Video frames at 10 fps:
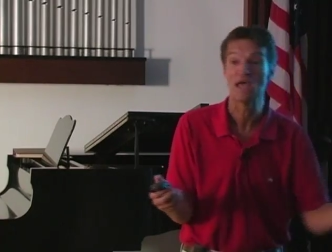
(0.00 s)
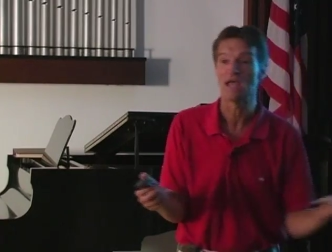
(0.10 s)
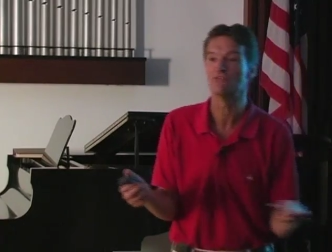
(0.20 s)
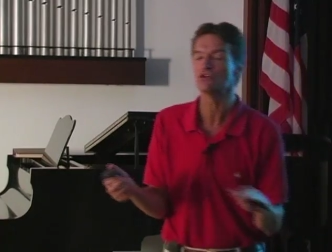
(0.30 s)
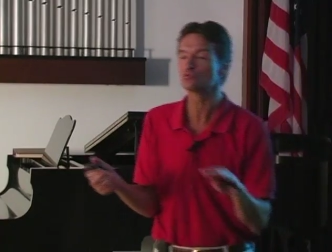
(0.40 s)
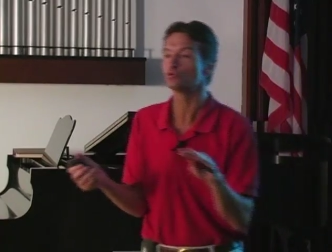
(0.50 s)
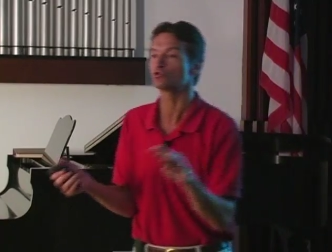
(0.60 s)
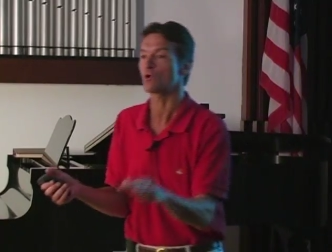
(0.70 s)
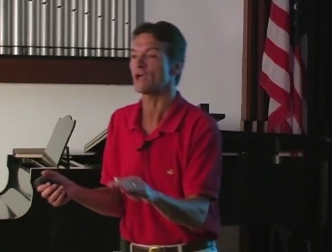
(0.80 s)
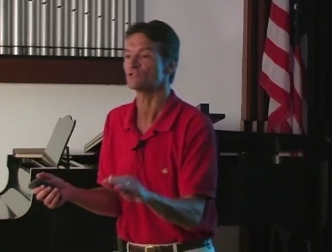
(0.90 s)
And this will
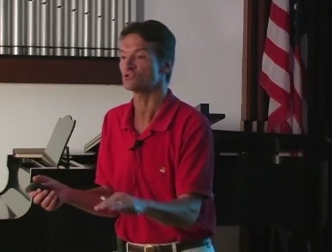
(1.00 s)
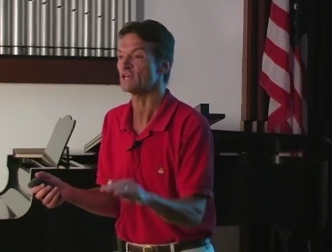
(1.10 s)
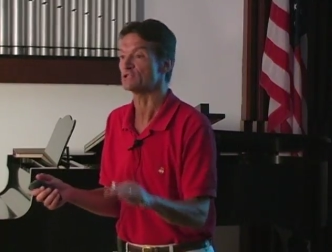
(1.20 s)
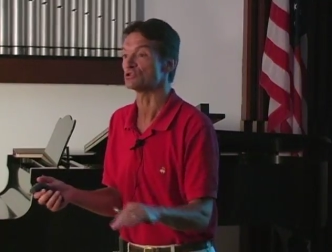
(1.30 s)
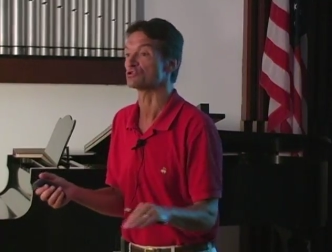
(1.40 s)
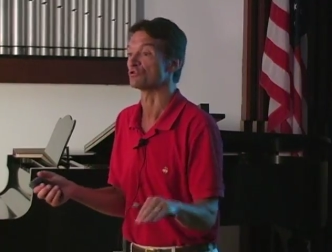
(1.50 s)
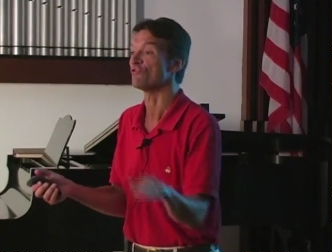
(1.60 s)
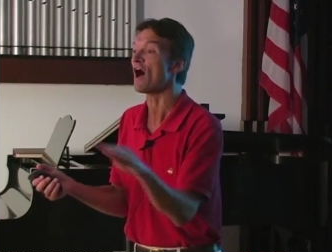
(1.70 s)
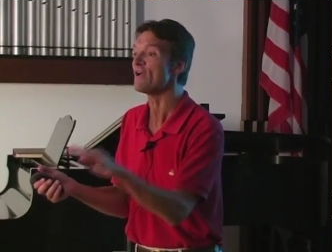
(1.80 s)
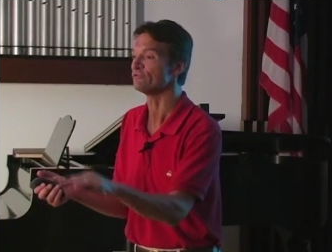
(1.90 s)
translate to
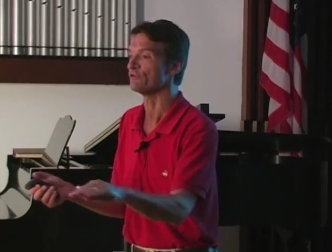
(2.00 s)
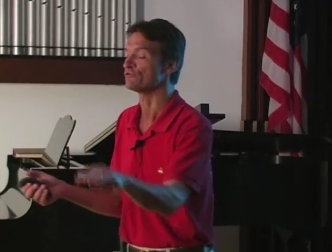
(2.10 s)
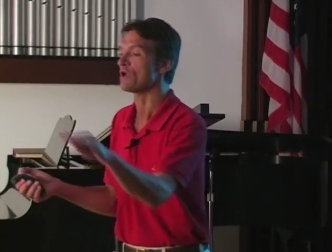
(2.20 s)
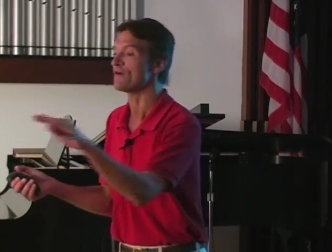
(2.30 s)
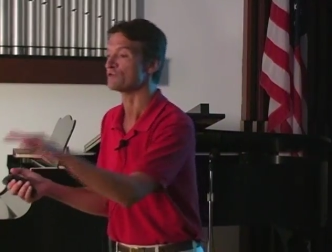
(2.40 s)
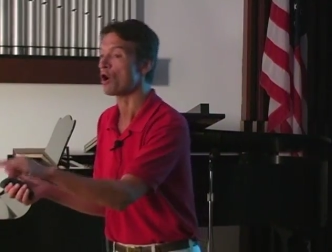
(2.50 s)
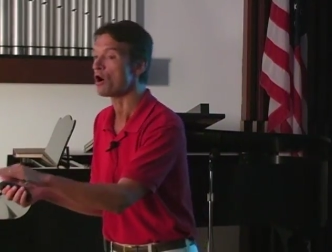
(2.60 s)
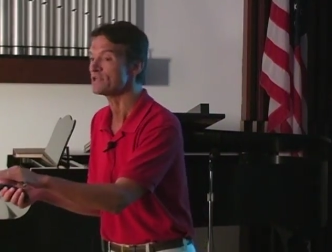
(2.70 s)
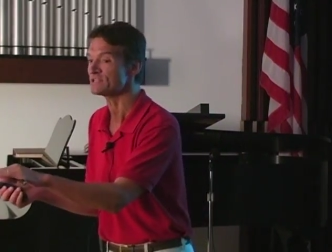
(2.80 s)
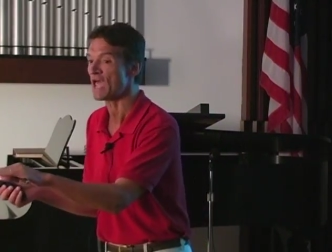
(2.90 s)
survival if you're having a
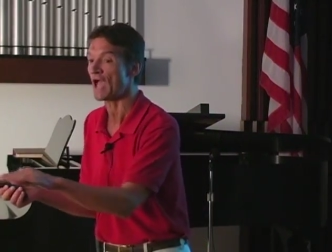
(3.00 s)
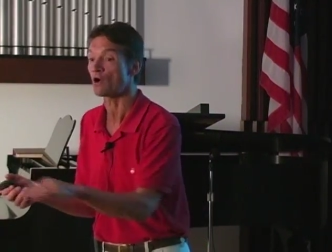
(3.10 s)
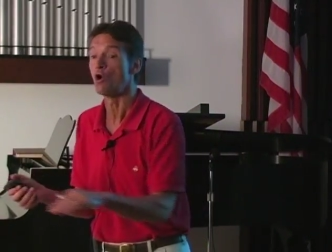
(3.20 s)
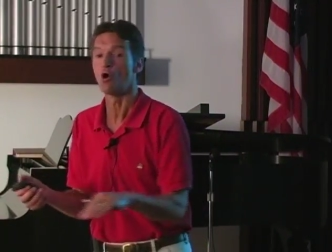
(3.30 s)
heart attack